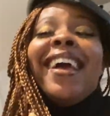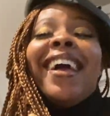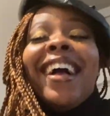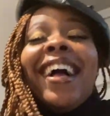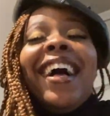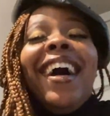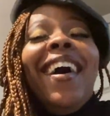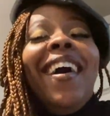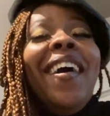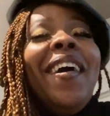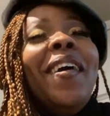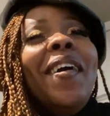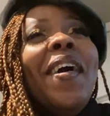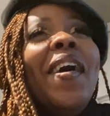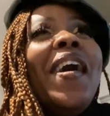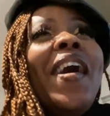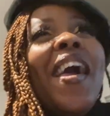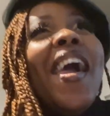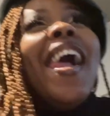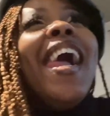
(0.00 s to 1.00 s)

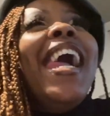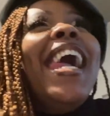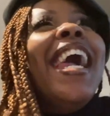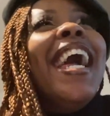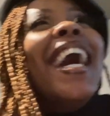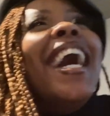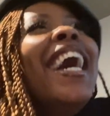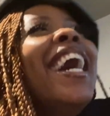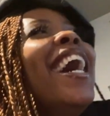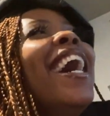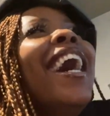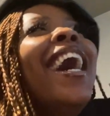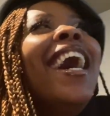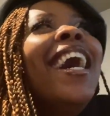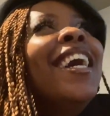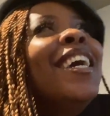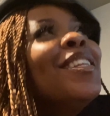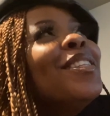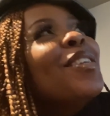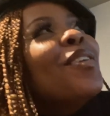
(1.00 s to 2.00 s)

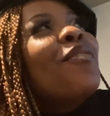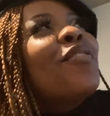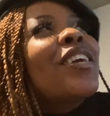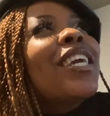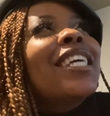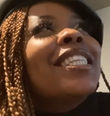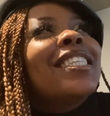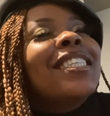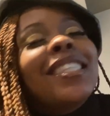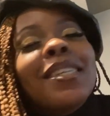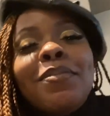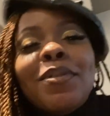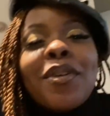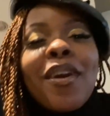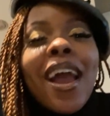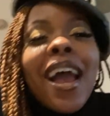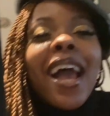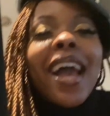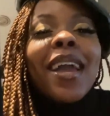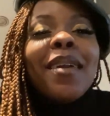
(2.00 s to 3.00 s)
Don't forget to
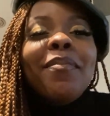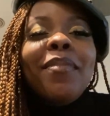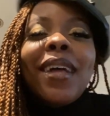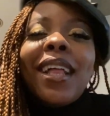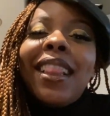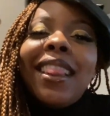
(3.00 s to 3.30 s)
subscribe,